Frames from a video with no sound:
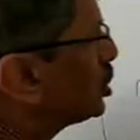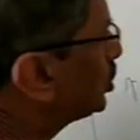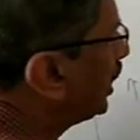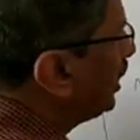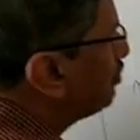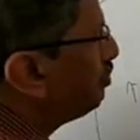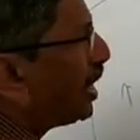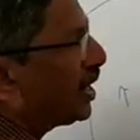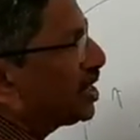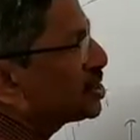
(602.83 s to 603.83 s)
So the
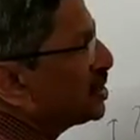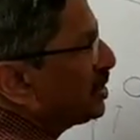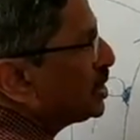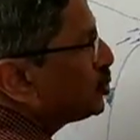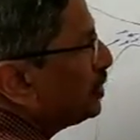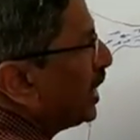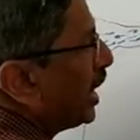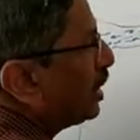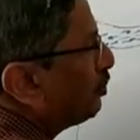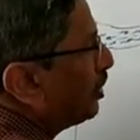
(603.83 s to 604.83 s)
implantation is with the
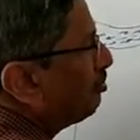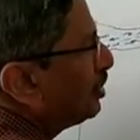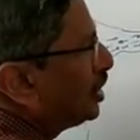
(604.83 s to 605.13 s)
help of